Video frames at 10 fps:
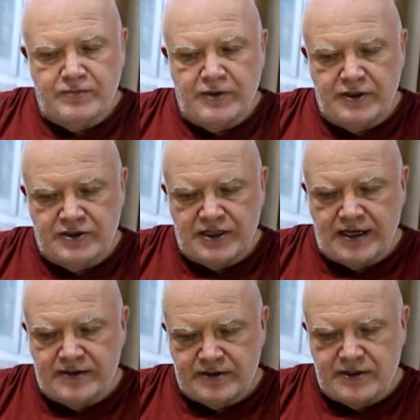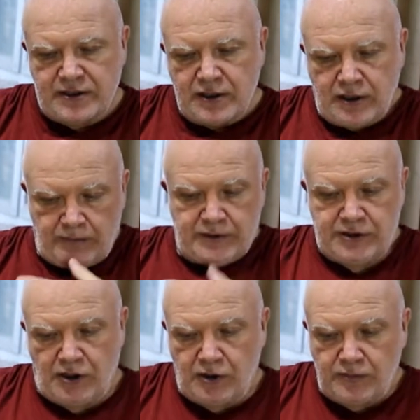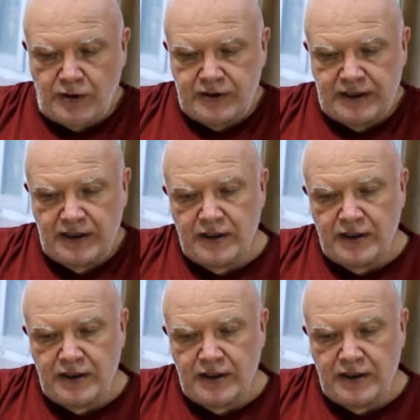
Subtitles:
with your chest and with your whole body.